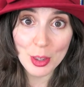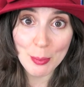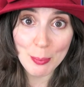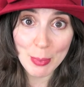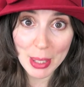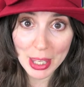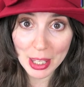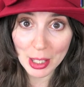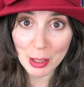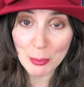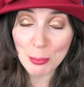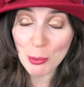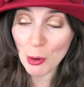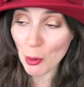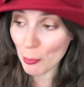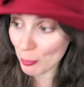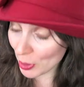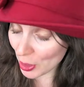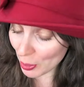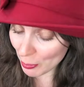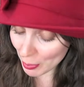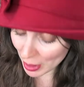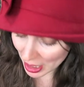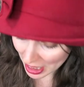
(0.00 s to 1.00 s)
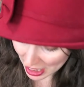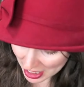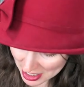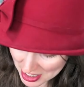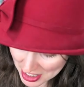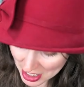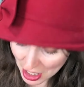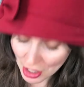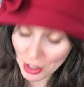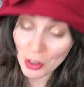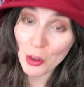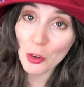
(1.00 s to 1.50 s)
the big problem
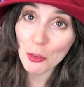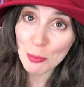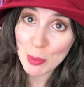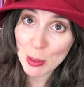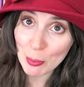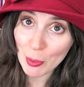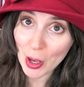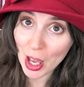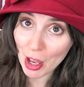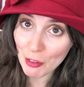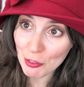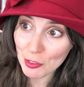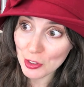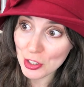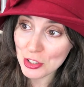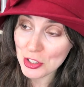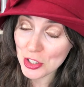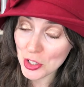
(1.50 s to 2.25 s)
is that a lot of people have with